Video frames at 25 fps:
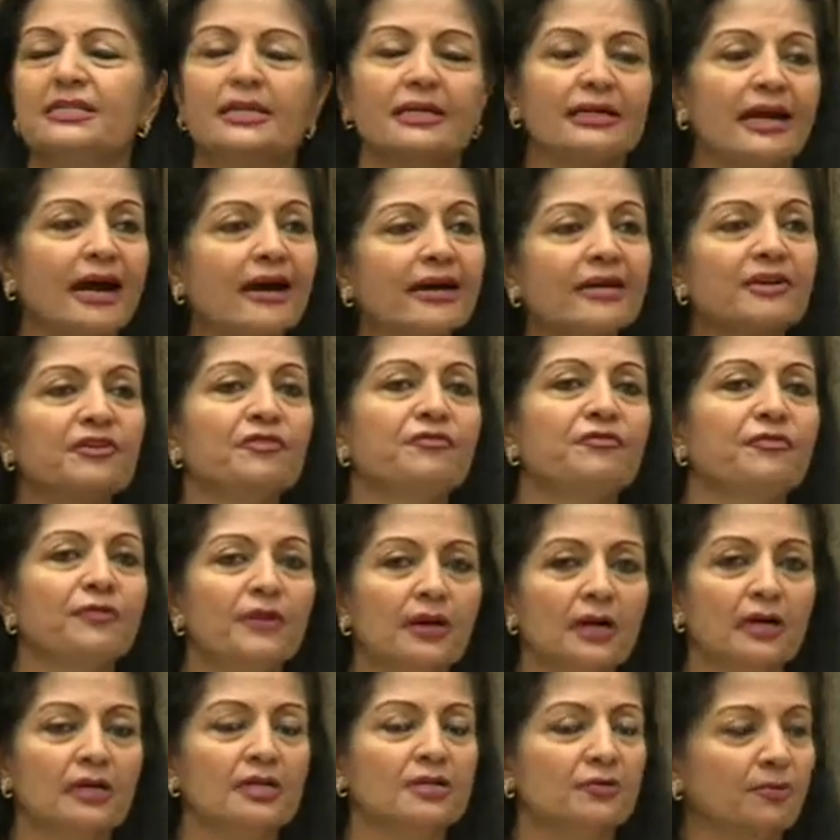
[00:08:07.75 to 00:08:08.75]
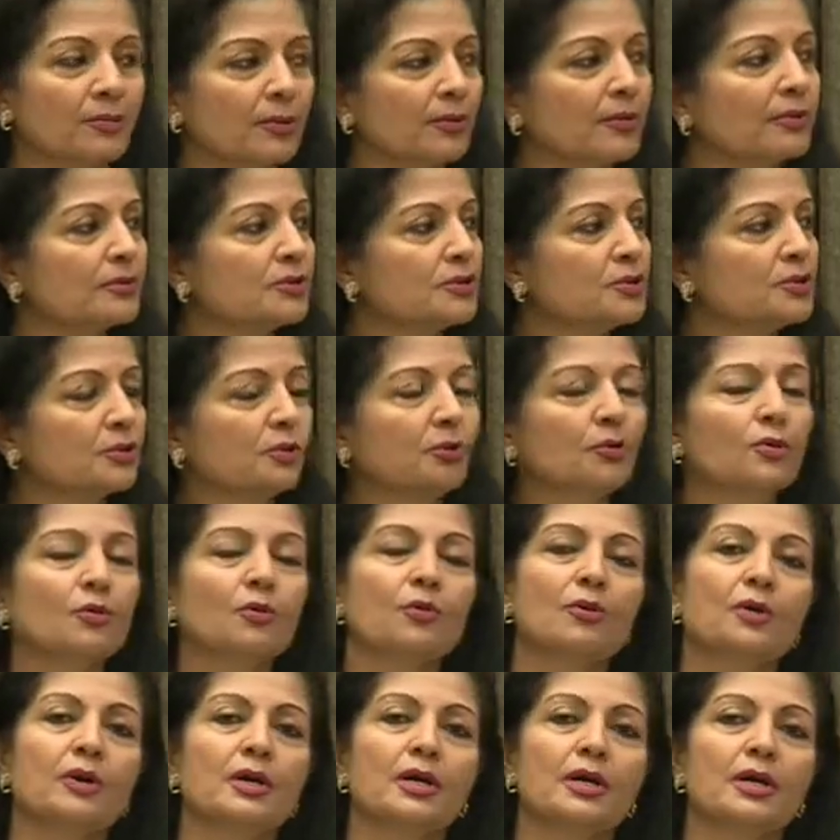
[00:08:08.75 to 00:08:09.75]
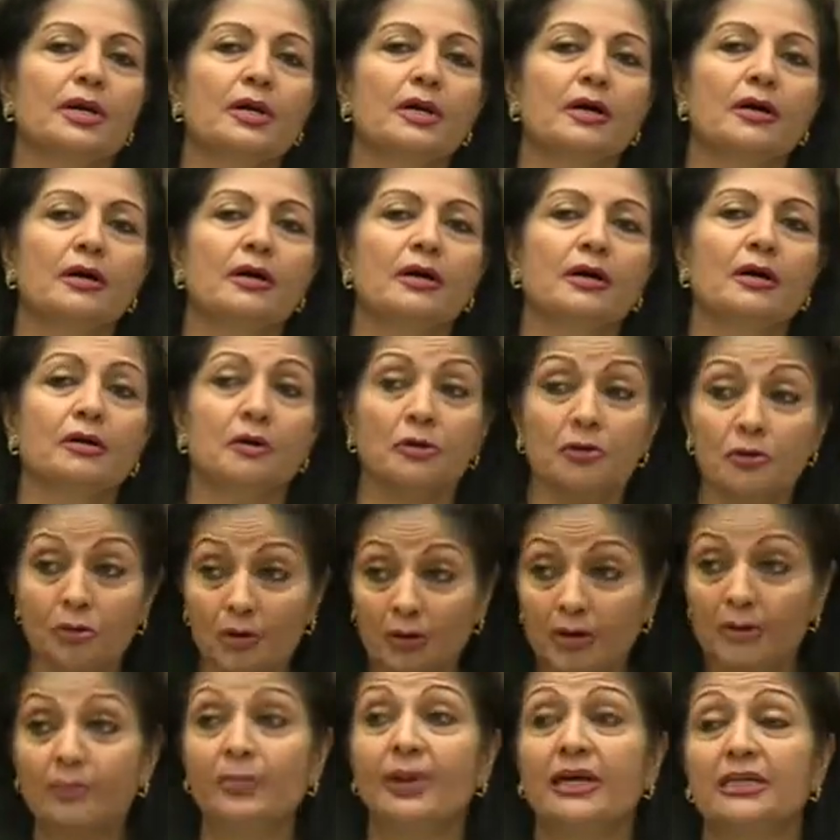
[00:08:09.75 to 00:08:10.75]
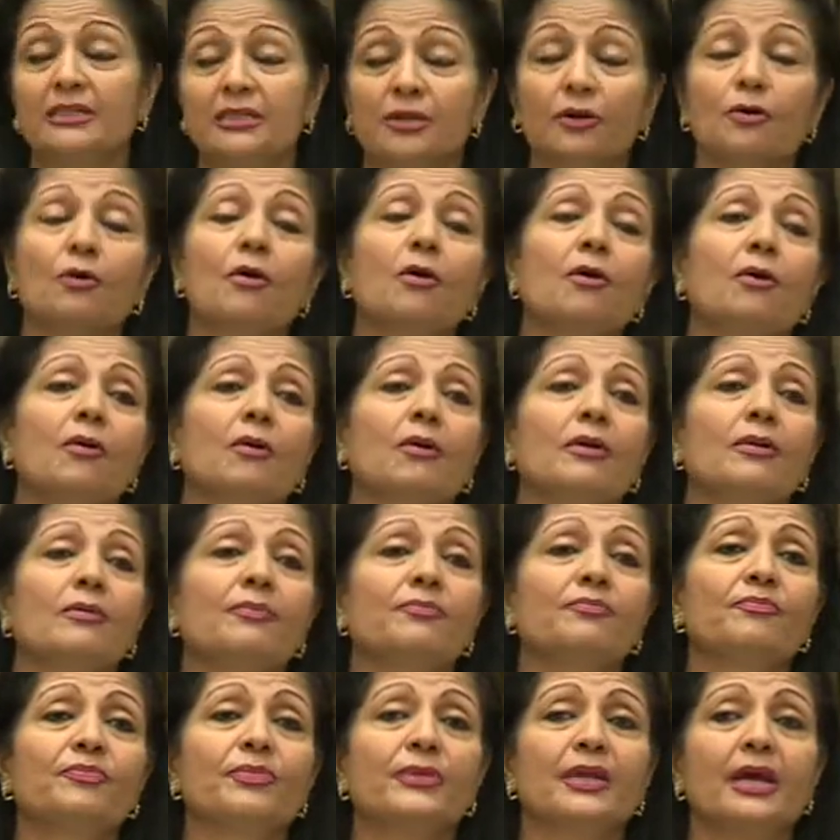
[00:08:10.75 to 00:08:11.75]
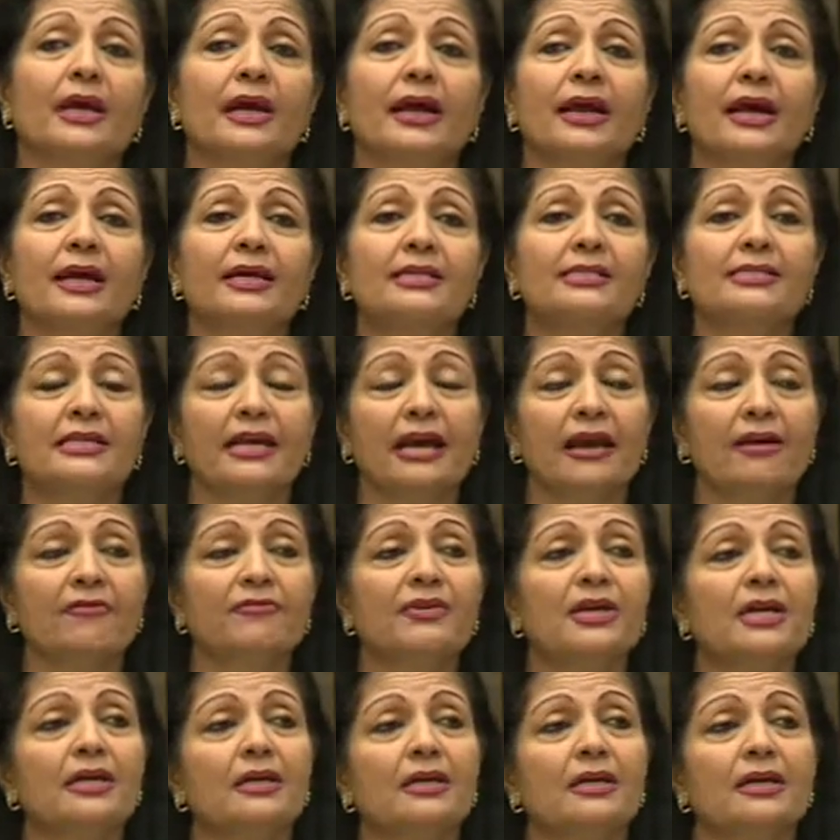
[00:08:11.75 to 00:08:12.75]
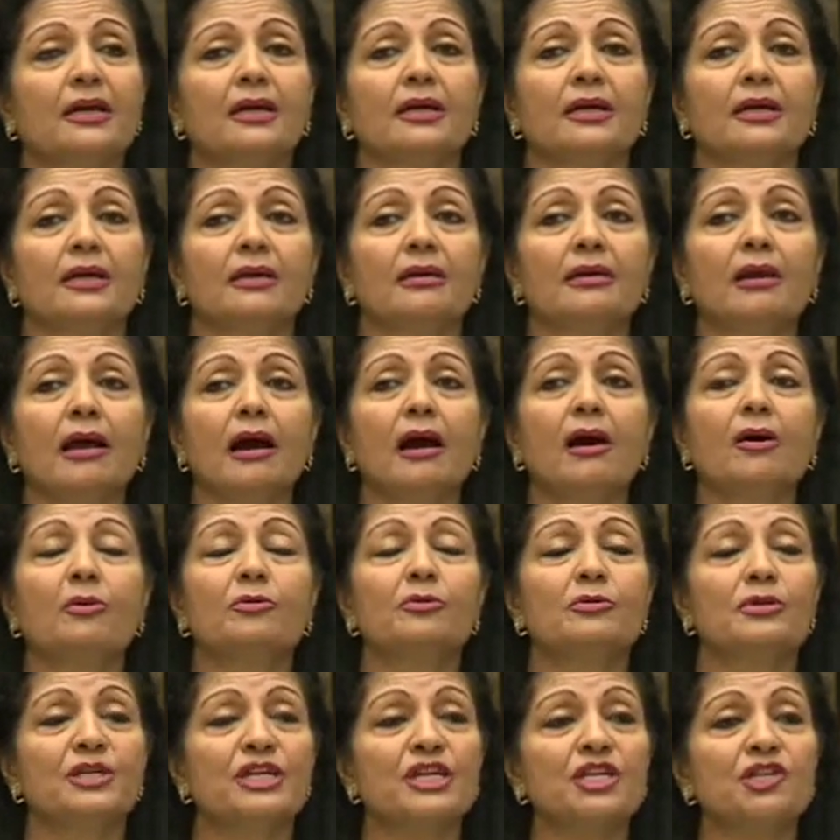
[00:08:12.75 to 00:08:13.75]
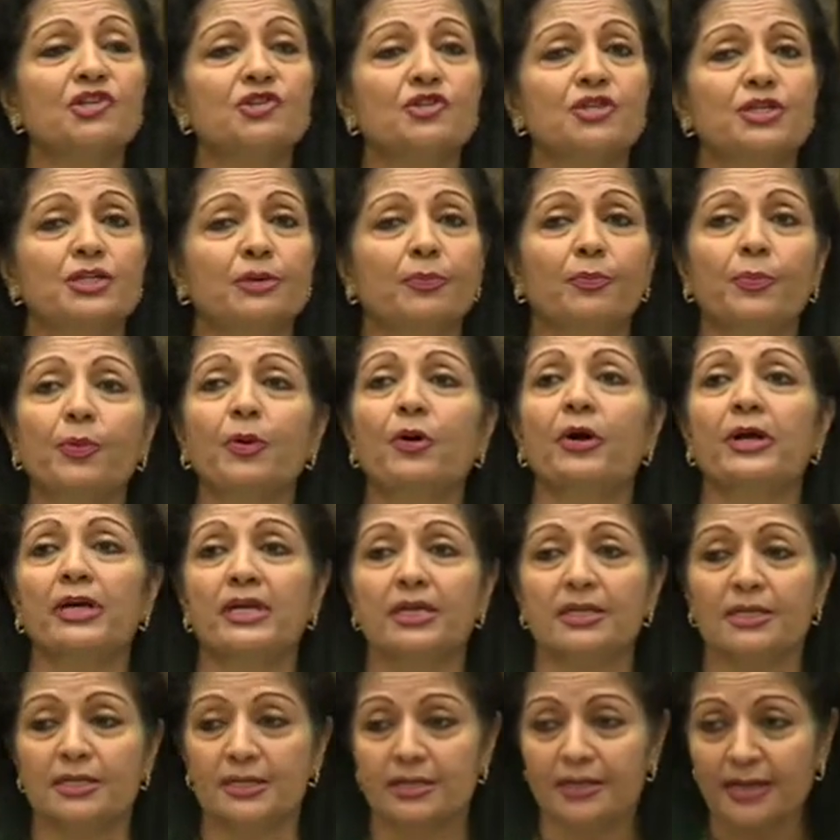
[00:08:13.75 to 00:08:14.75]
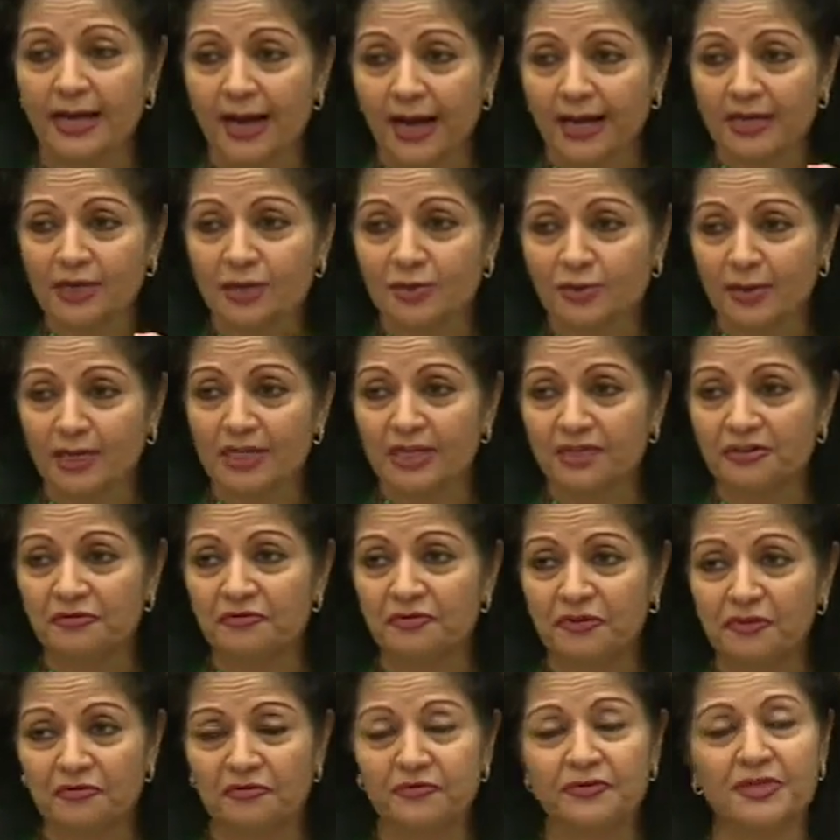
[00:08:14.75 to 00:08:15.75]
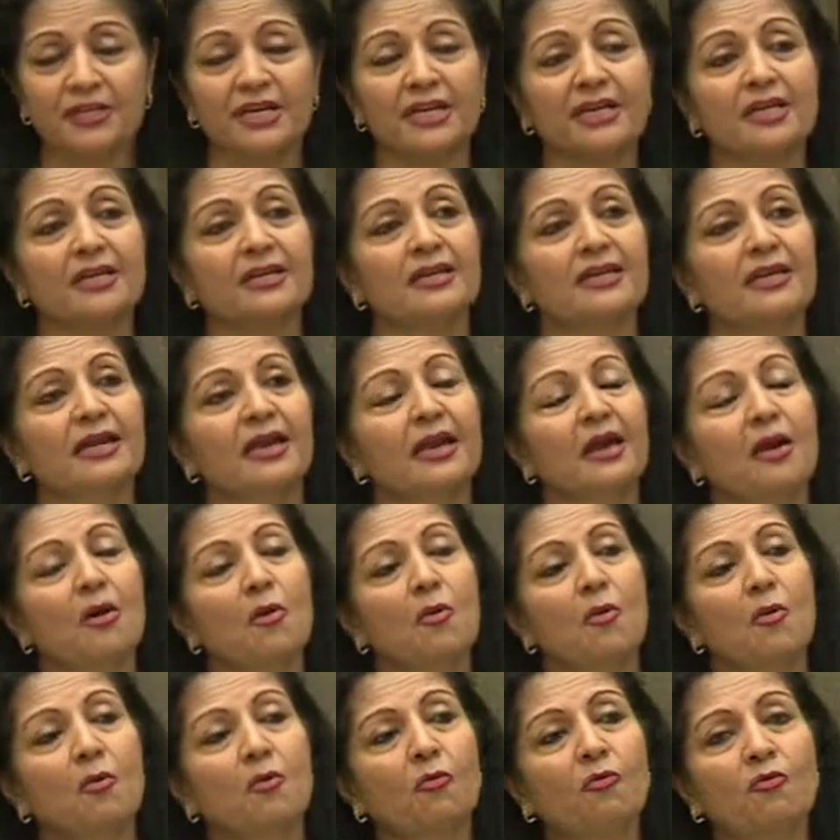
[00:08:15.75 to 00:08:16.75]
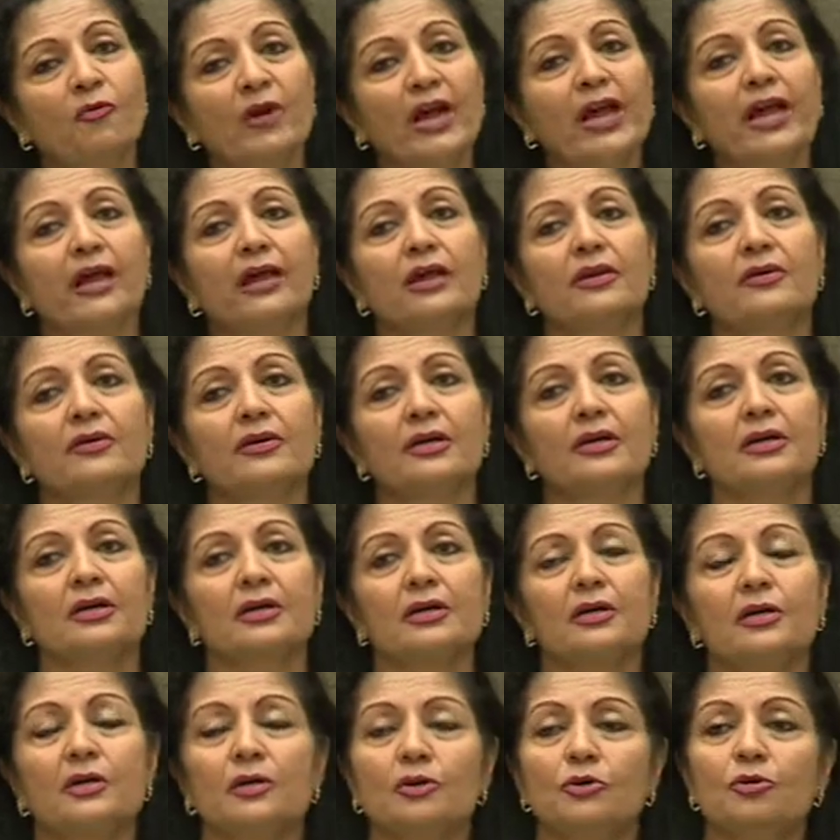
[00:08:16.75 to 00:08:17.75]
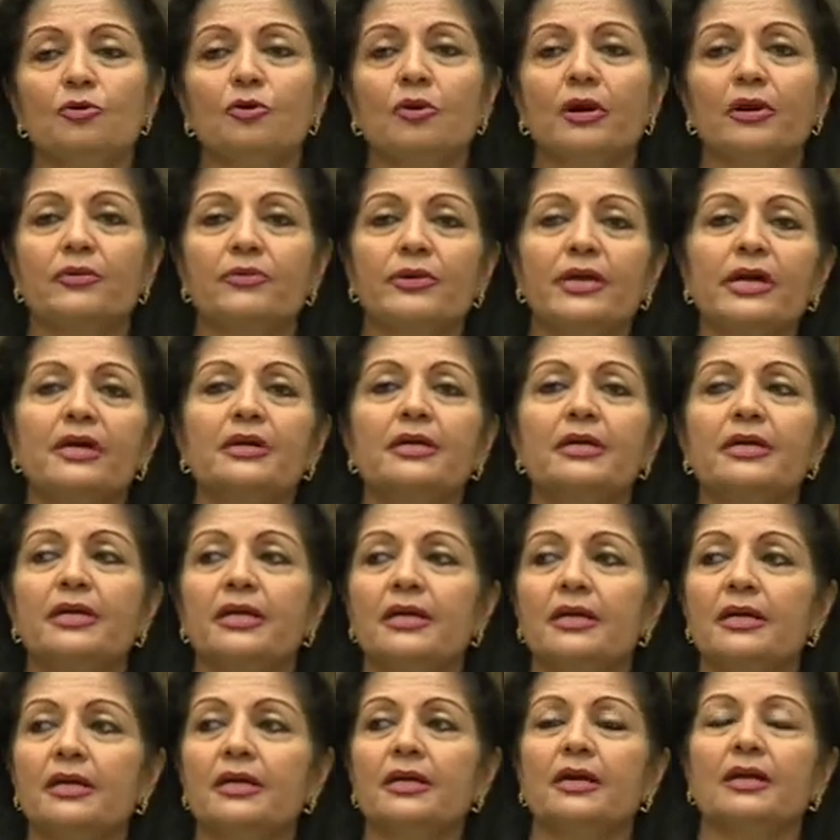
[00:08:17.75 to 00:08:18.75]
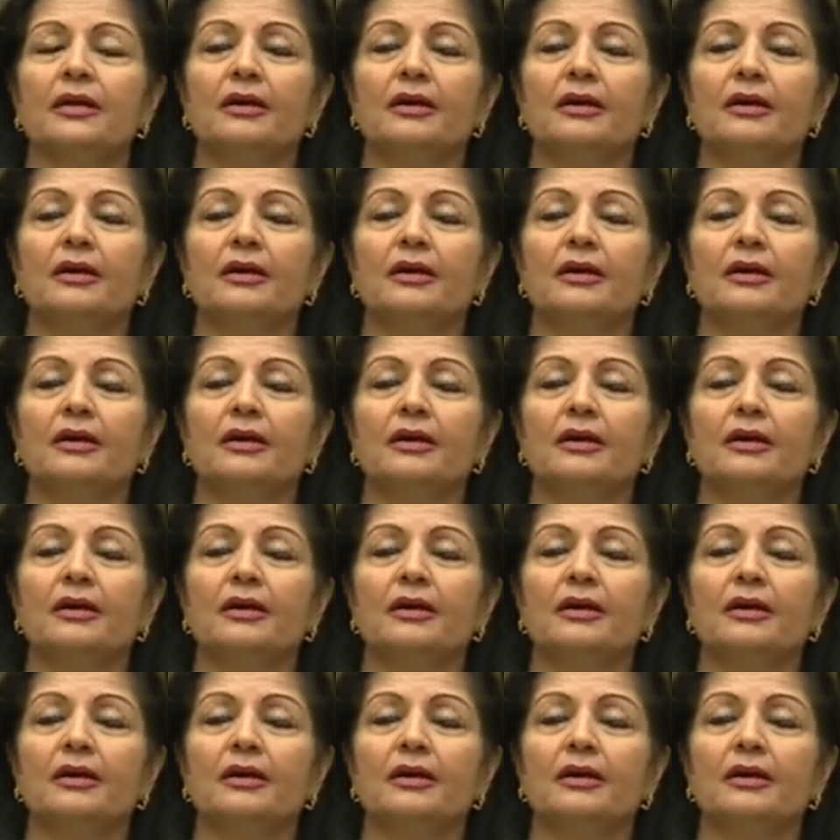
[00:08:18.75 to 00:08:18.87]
And I referred to Europe as a whole as having now reached a point at 2015 where you are really